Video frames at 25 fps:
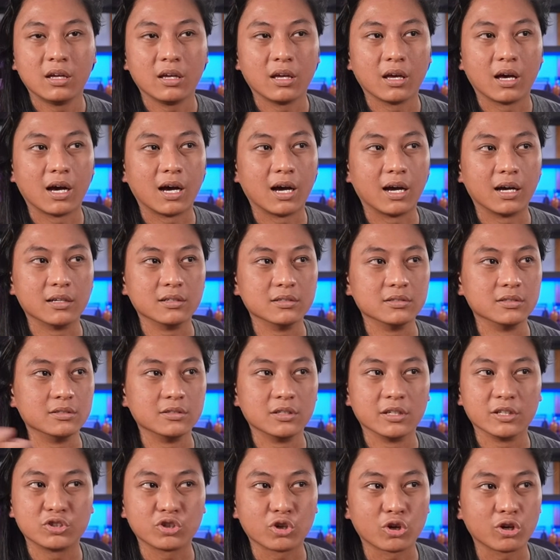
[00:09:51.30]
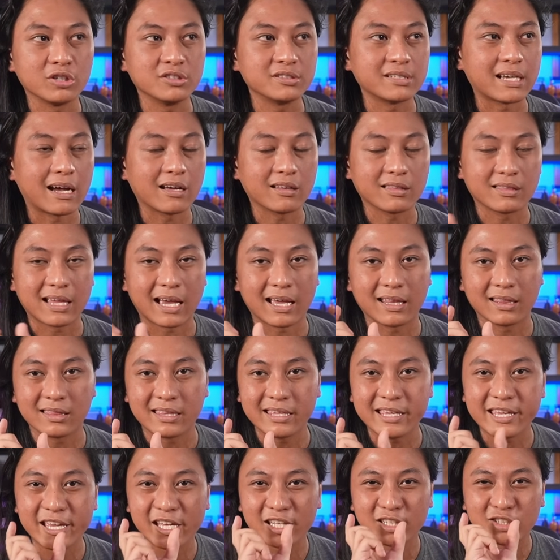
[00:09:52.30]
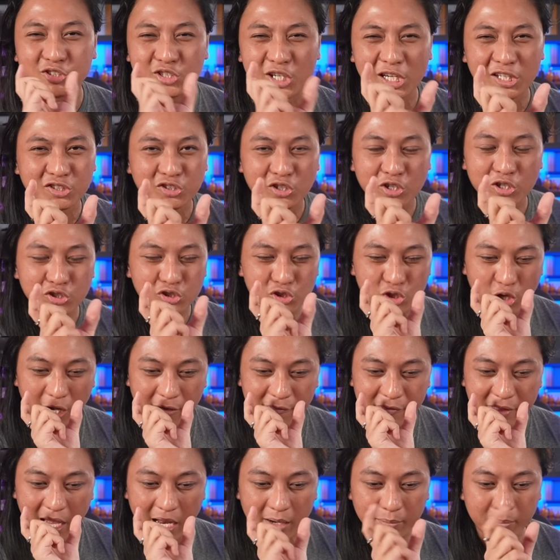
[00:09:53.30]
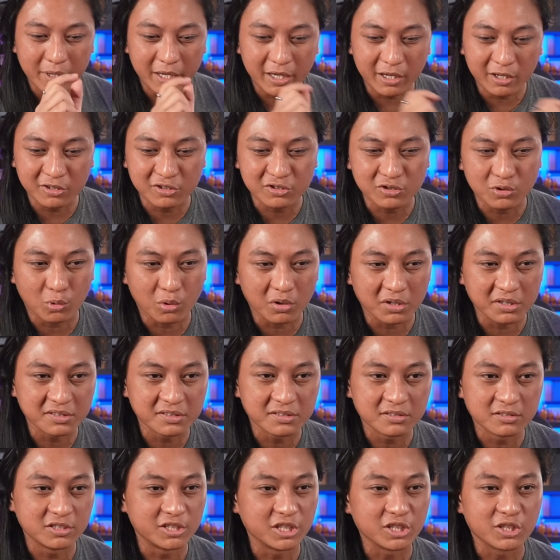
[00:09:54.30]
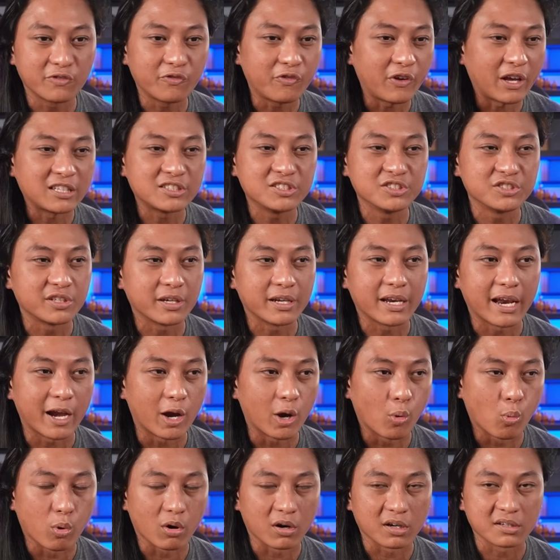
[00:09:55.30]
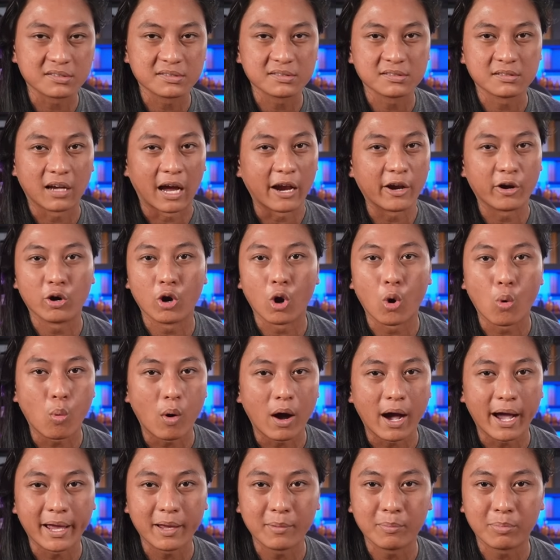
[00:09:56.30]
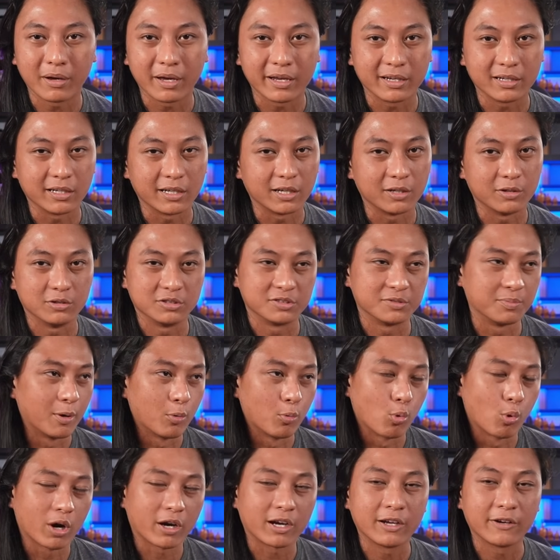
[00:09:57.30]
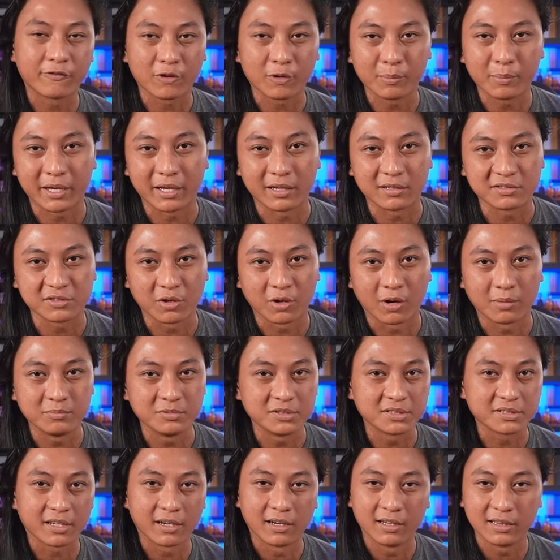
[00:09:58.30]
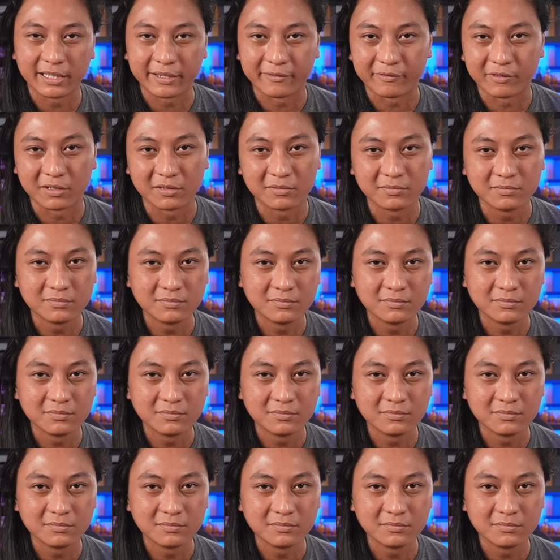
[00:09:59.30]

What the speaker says: It turns out that the existence of that media source just fixes it and it works. I don't know why, but it's been working for me, so I'm just gonna leave it.